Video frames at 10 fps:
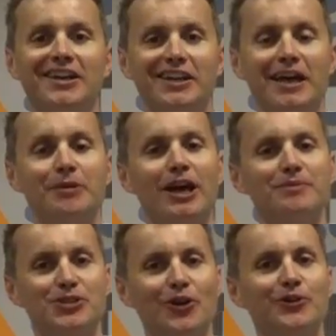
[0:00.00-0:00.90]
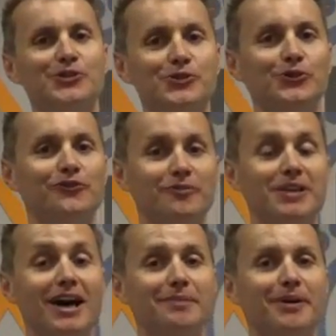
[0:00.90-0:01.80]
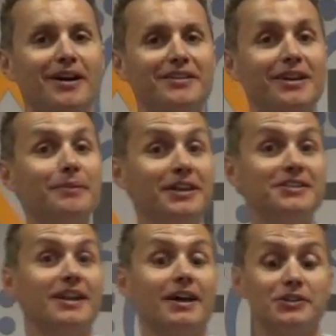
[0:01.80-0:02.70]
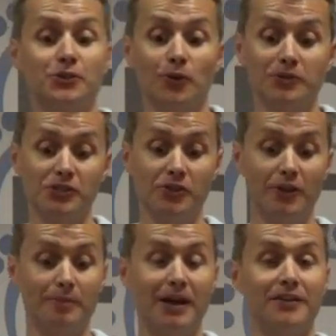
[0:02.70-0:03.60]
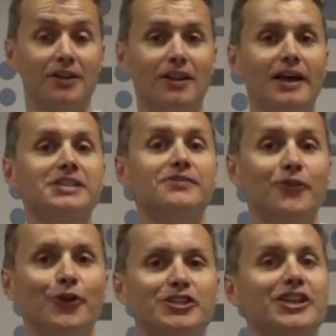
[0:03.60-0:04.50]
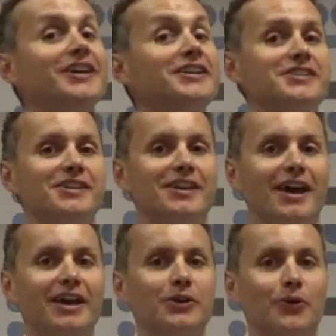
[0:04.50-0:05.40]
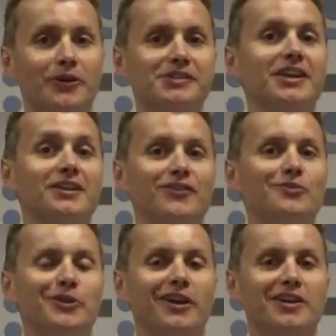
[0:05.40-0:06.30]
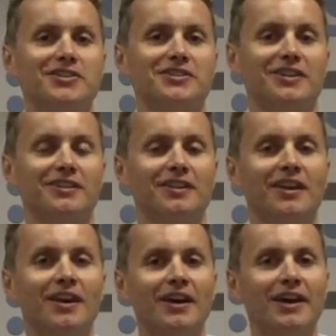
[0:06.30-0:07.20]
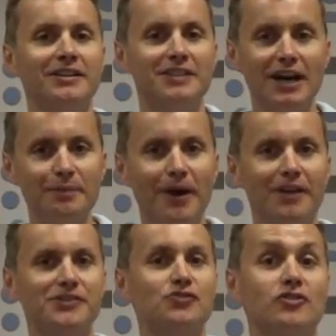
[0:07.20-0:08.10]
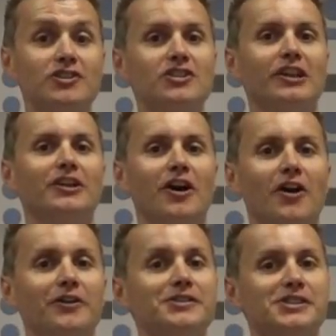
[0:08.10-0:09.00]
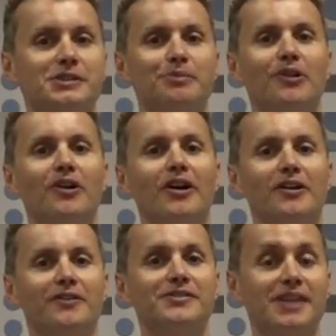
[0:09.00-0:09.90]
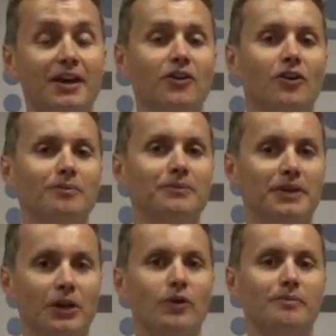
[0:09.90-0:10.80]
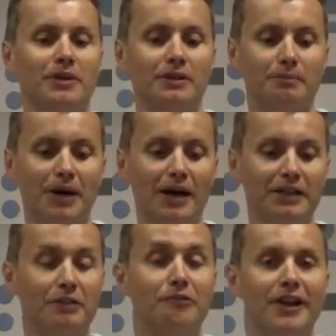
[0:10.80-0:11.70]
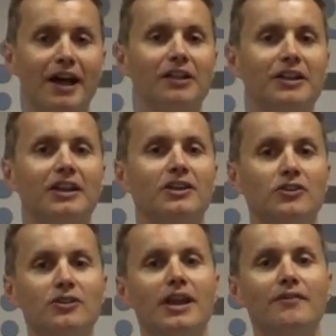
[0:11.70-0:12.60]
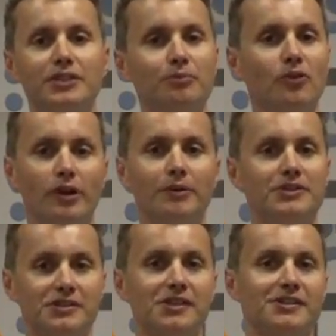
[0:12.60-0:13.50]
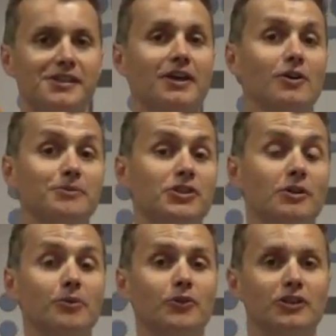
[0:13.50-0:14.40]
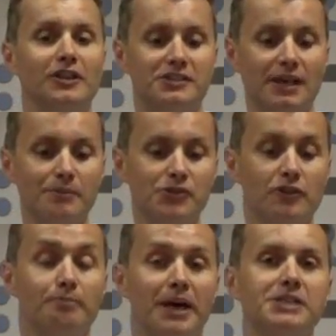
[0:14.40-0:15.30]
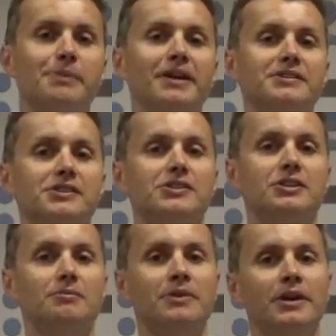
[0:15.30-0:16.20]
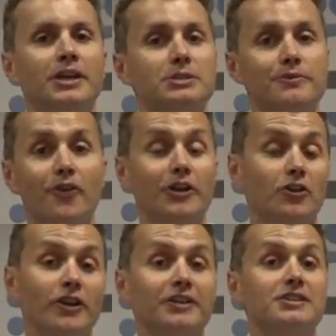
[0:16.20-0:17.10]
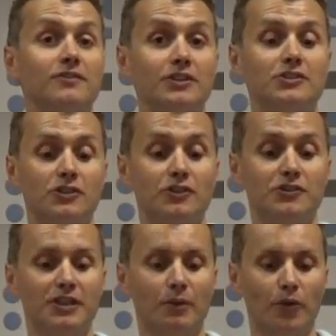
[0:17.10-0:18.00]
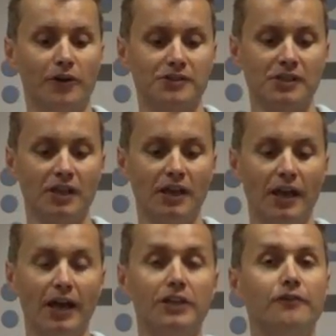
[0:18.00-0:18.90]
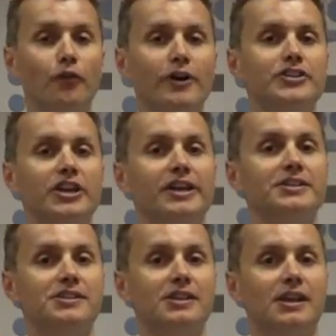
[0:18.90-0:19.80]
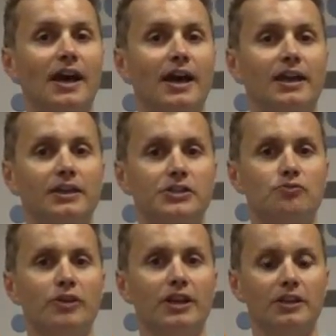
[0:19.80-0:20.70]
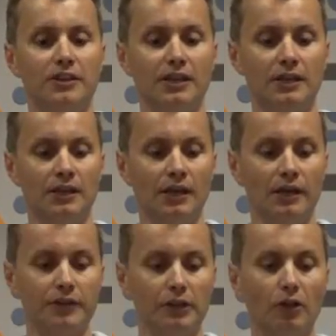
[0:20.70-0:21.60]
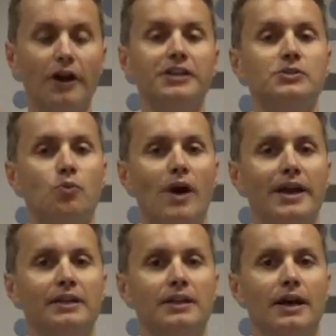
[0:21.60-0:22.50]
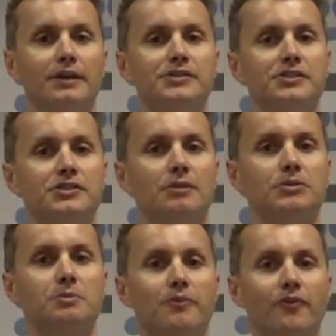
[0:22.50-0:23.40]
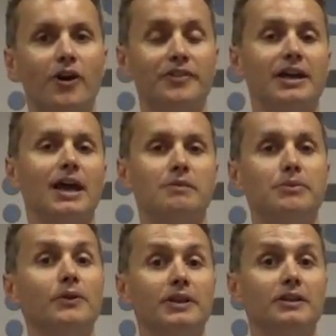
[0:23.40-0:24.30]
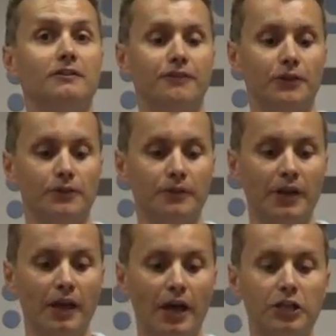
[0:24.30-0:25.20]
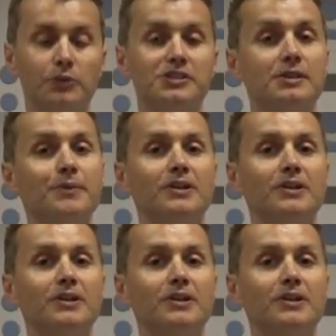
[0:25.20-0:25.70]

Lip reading: G'day, my name's Tony Sewell from DataPath, and I'm here today to talk to you about the Class Voyager ECK, or Executive Communications Kit. DataPath is traditionally known as a supplier of SATCOM equipment, but in reality, you never deploy with just a SATCOM terminal. You need some sort of baseband system to provide connectivity to the user networks. And the Voyager ECK is really the lightest weight system to provide that capability in the field. And you would